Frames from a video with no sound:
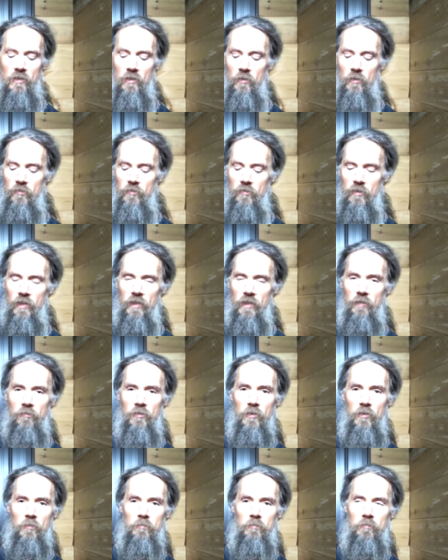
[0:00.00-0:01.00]
You know, if like if
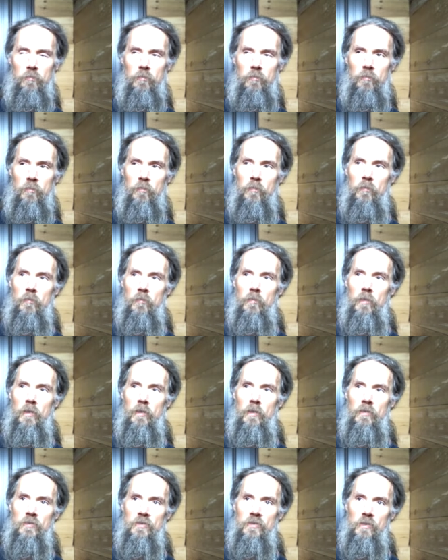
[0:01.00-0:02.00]
you're
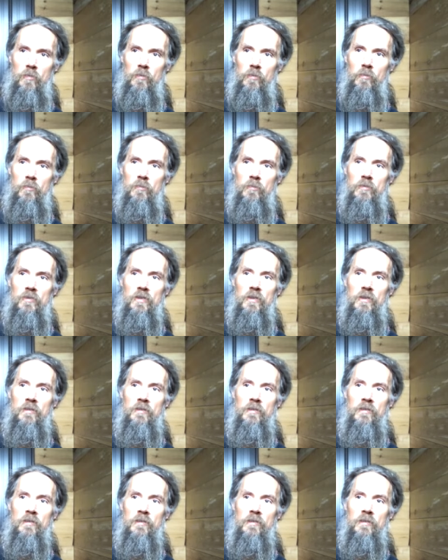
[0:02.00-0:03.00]
so
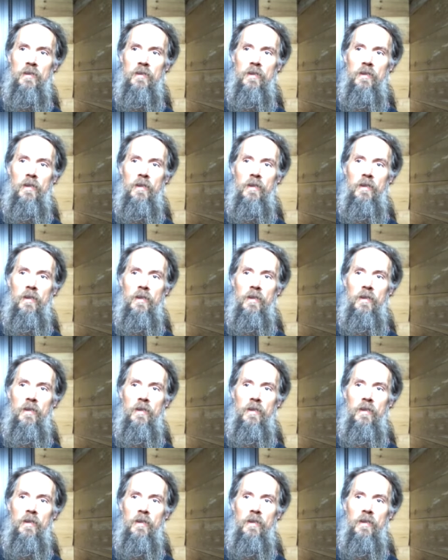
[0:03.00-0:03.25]
certain